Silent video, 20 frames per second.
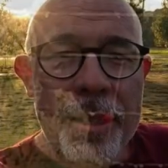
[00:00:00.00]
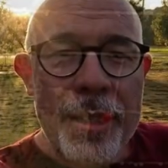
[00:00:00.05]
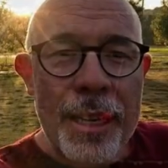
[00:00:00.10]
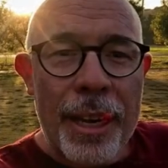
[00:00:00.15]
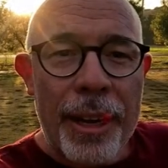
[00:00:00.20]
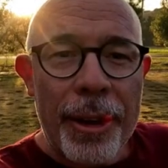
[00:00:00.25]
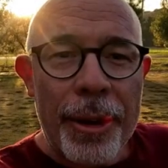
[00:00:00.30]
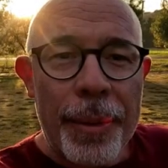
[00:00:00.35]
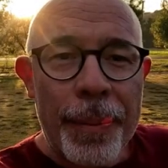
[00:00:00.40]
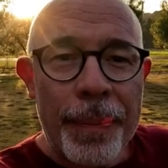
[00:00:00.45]

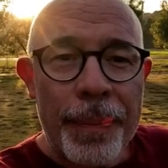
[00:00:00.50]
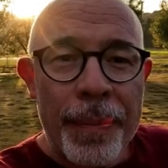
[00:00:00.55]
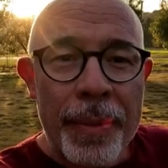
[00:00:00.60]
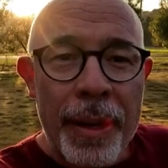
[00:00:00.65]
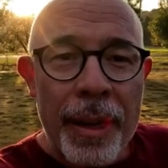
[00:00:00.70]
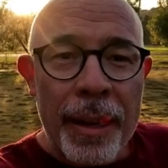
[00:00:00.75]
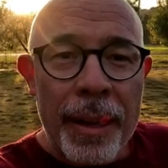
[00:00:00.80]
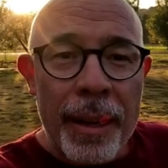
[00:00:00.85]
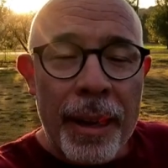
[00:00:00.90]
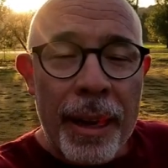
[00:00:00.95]
So
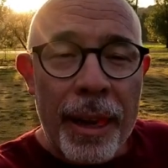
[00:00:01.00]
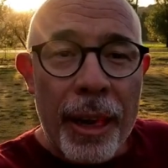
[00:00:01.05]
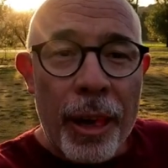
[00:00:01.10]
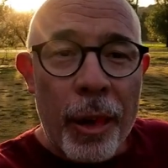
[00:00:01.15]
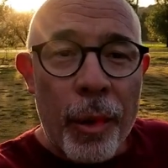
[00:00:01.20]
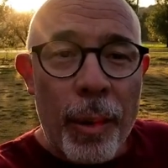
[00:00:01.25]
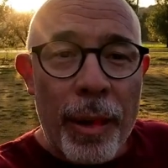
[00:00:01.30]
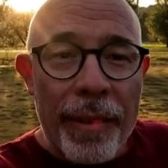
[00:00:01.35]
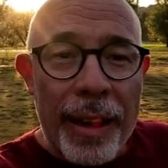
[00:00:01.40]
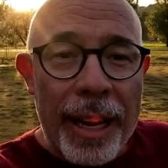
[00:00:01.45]

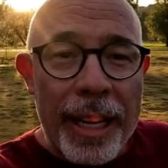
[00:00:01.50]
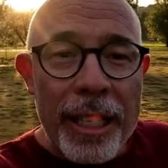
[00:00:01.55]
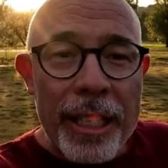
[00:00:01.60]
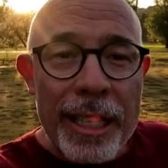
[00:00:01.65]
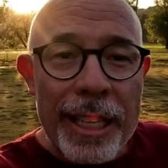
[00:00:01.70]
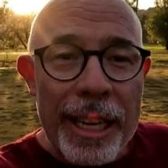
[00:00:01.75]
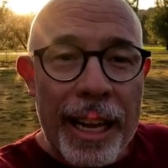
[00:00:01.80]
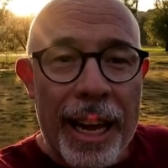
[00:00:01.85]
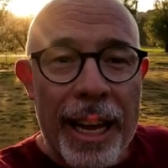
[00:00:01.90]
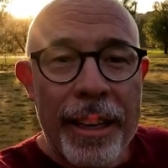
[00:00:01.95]
we've
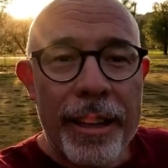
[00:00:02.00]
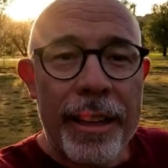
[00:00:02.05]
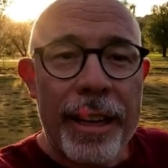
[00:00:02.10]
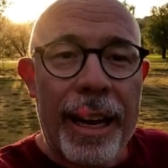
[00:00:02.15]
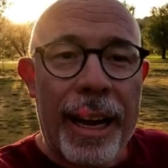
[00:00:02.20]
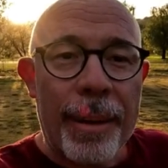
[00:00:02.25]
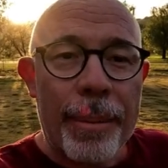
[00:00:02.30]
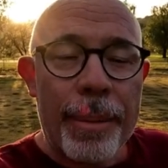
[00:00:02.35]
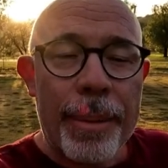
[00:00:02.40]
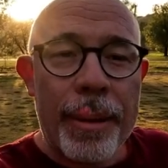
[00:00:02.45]
actually
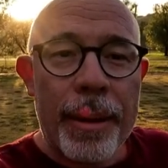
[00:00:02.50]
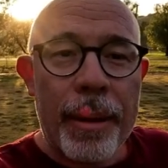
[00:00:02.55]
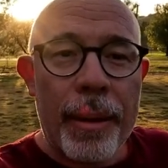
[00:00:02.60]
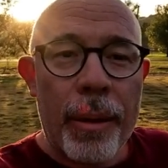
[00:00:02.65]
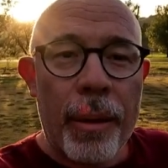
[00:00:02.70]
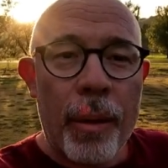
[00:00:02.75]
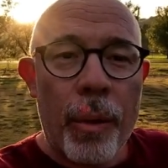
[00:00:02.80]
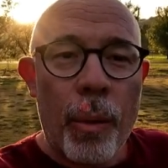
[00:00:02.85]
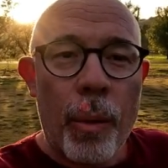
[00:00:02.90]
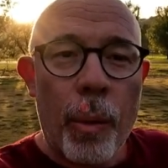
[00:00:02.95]
ended up
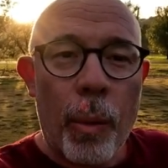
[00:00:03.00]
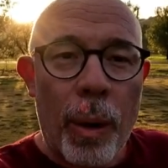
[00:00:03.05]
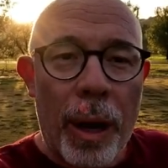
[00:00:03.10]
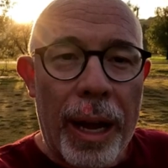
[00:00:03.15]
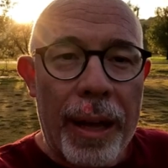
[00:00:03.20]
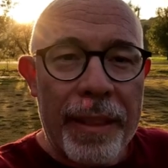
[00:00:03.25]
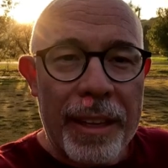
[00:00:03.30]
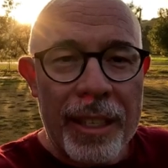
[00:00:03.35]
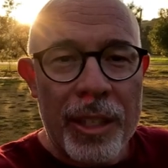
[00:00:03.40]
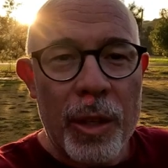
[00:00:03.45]

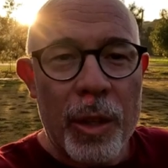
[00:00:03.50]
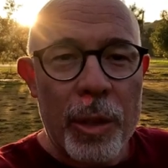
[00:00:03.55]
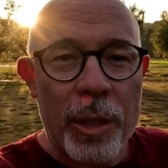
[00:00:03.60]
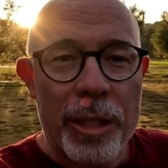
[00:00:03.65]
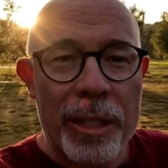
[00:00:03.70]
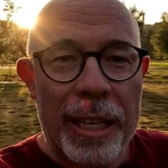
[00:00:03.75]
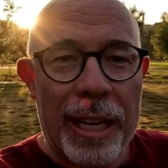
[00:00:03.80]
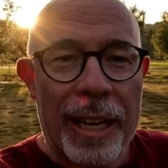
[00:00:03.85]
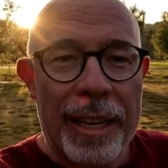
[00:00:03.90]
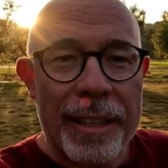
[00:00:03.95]
where this all
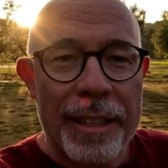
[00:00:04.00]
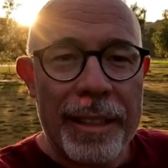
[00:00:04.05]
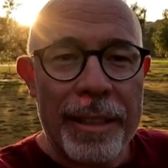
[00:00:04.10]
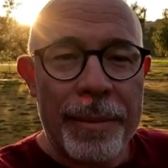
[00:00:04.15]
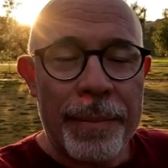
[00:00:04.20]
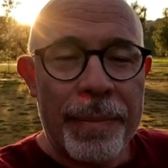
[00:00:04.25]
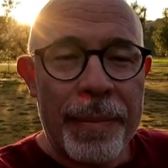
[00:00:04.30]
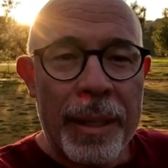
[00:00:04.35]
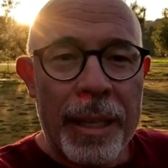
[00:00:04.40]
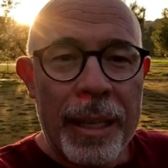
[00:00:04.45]
started.
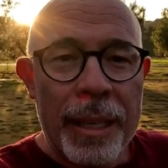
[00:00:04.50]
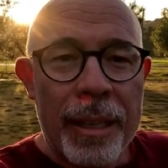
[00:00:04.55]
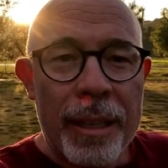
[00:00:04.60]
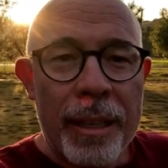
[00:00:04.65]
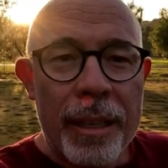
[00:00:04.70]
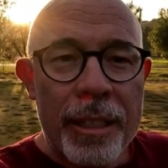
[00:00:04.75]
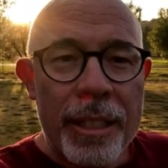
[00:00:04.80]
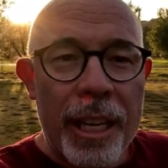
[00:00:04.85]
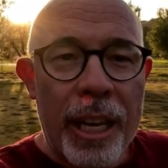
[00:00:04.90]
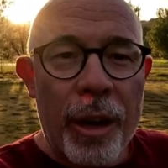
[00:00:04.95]

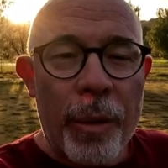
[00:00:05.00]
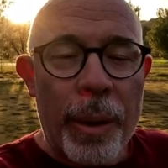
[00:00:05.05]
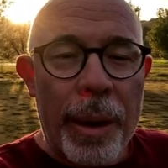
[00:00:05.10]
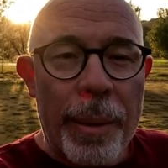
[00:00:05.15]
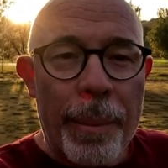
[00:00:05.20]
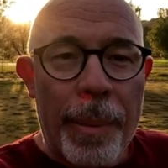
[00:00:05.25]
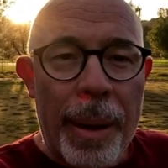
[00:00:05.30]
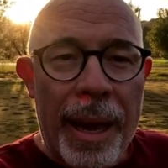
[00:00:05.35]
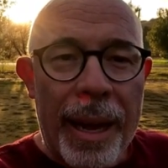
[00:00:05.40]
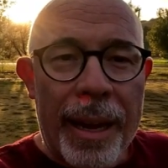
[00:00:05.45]
So
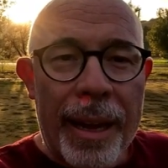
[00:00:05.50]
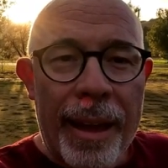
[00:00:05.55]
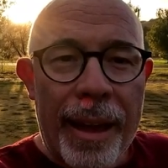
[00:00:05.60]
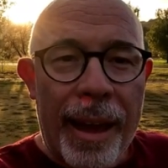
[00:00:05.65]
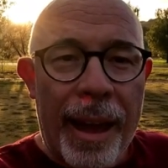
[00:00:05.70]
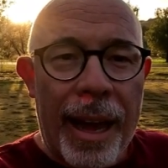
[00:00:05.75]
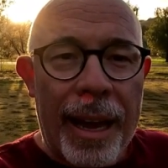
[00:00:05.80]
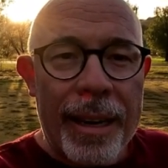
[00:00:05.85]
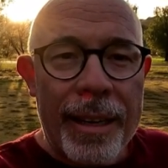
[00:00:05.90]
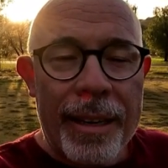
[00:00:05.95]
we're back
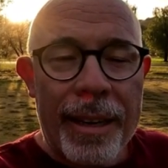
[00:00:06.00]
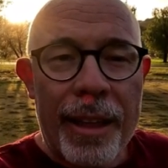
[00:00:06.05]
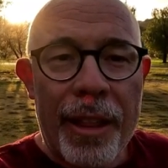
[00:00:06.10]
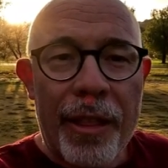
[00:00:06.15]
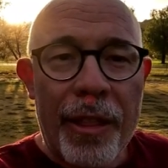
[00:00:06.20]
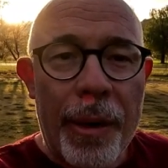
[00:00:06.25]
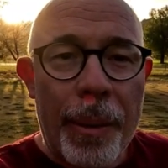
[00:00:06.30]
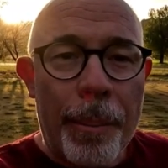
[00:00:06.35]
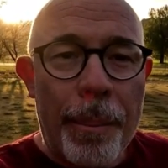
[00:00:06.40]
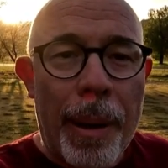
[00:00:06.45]
at
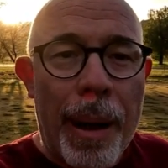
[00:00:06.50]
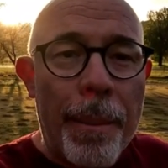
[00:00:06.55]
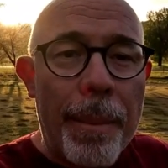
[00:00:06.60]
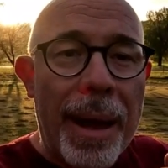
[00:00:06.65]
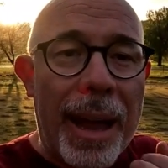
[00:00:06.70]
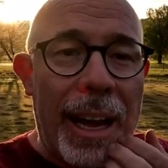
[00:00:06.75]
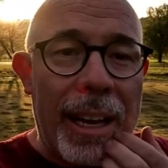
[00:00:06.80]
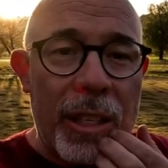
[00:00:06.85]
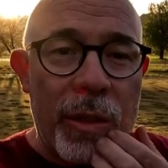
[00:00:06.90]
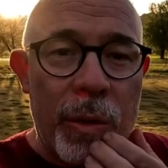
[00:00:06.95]
the Pump
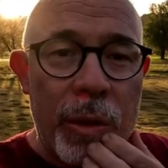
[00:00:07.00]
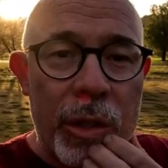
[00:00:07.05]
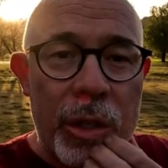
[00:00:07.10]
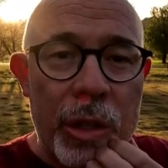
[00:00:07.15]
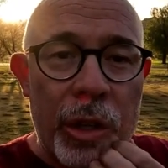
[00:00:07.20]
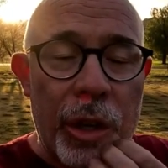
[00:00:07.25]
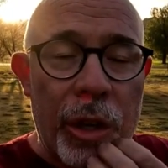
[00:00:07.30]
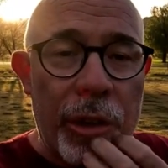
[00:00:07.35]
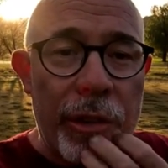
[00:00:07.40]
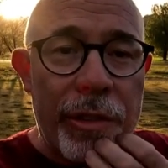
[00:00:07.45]
House
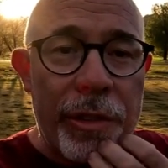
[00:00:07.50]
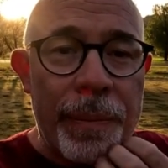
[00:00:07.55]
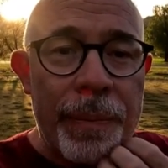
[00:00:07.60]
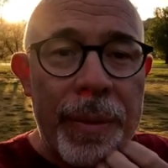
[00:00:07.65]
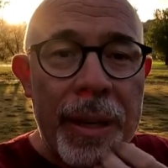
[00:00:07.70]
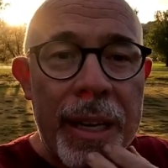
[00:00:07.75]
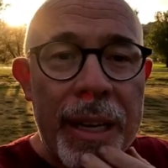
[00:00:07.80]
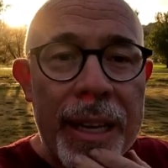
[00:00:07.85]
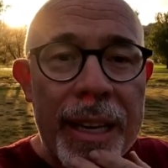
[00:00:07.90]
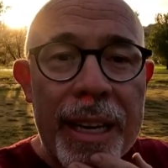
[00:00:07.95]
Reserve
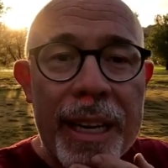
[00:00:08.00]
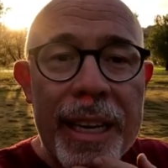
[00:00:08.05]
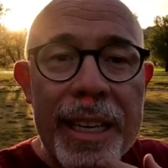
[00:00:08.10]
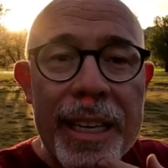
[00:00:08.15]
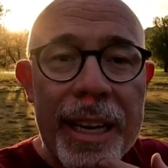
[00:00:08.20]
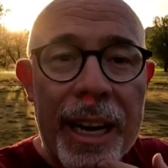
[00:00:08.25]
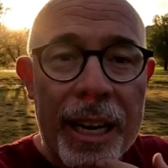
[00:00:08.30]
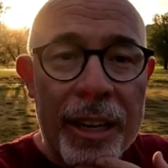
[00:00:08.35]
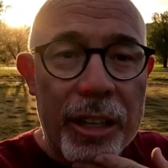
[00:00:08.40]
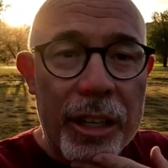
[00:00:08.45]

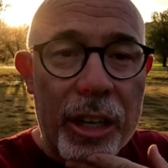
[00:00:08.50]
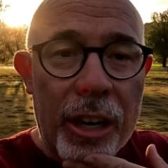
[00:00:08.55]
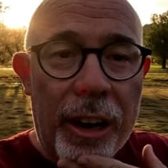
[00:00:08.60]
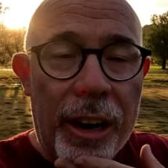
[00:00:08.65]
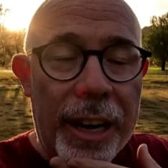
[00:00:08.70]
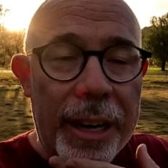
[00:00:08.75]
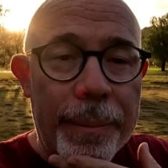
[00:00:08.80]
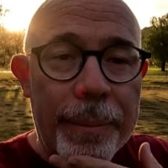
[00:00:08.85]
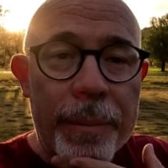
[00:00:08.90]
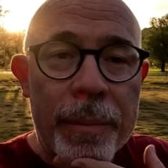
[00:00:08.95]
in
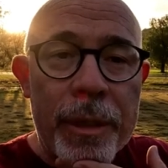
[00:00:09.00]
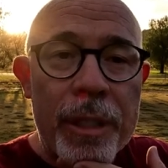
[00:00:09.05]
Gundagai.